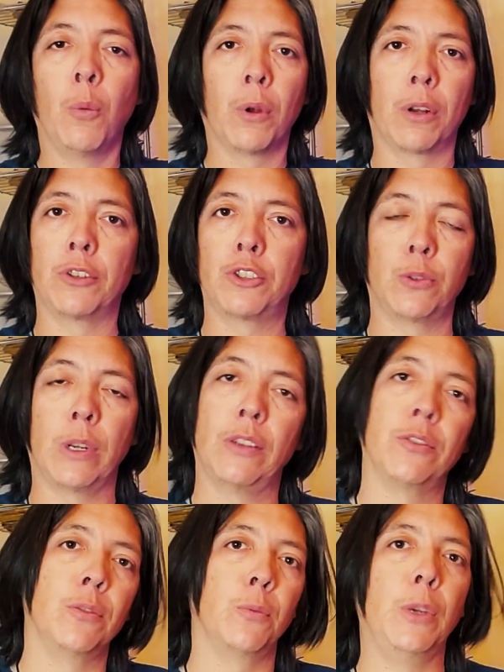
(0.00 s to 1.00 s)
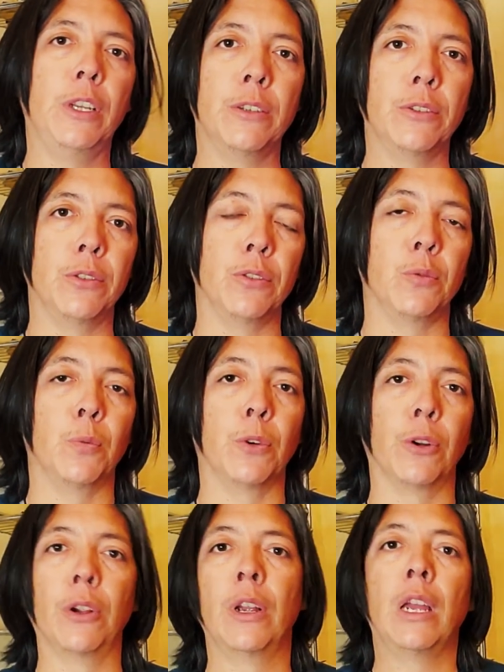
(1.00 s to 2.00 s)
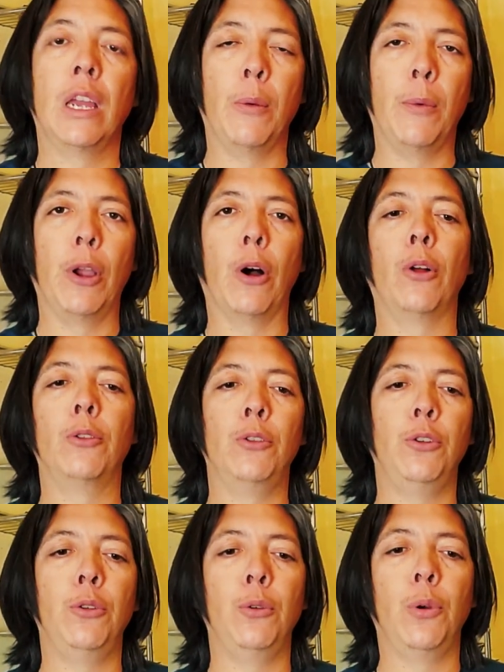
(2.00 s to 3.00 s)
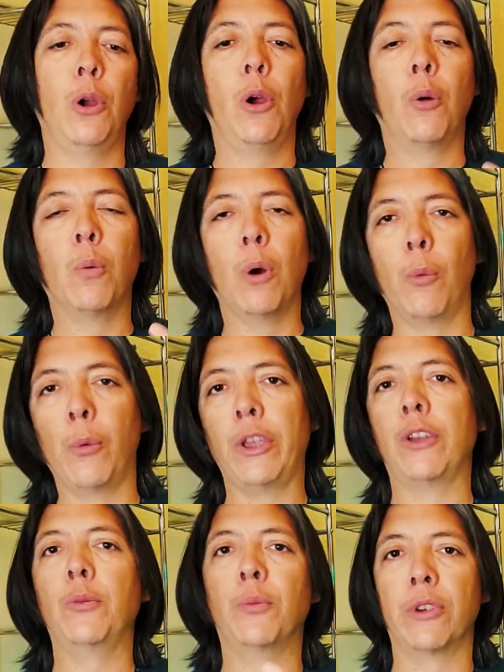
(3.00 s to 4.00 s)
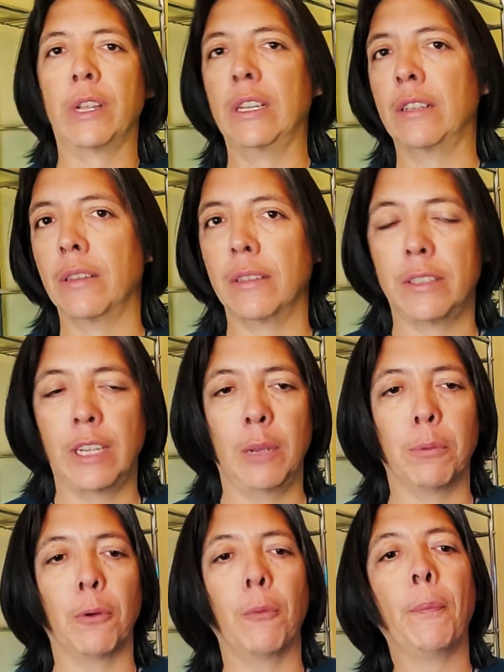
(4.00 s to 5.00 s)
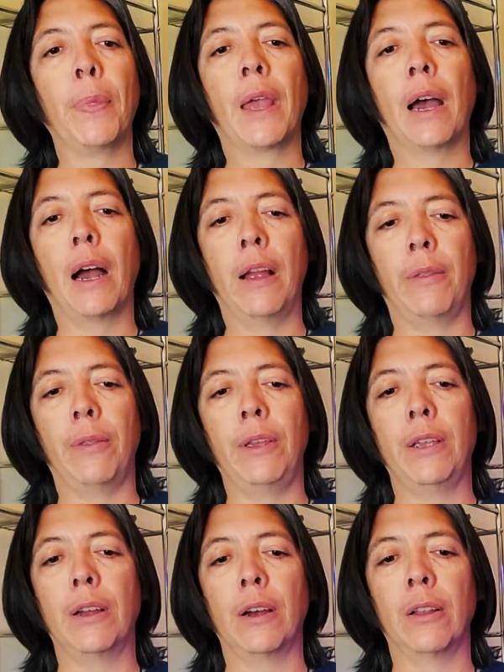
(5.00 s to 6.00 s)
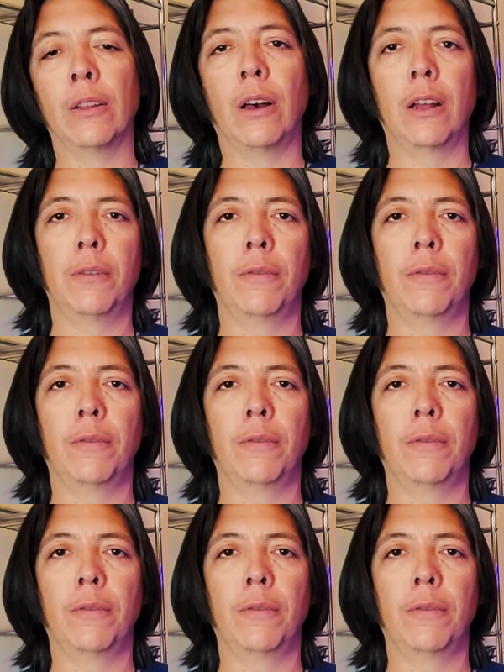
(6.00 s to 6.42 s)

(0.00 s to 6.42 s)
what our strengths and weaknesses were, and we all knew what we could bring to the table. I think a lot